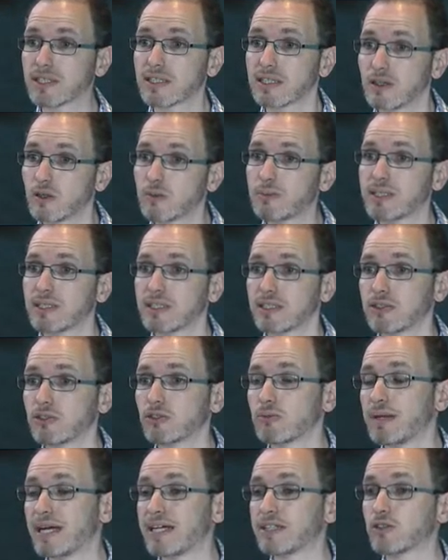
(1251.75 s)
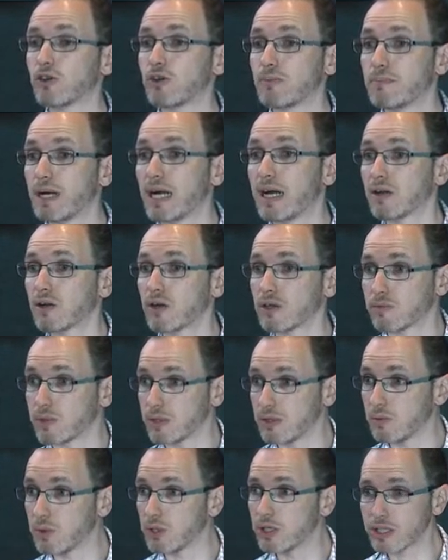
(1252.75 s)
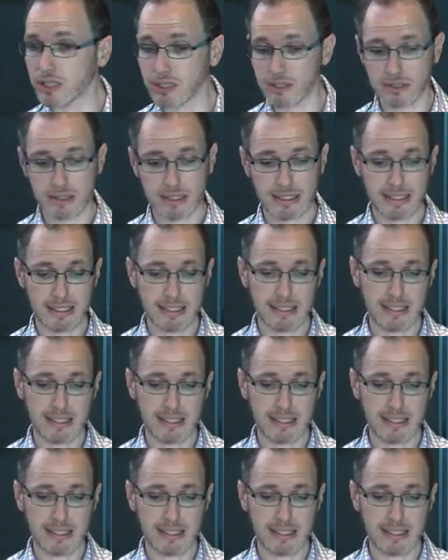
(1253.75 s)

a therapy that you're about to embark on will work,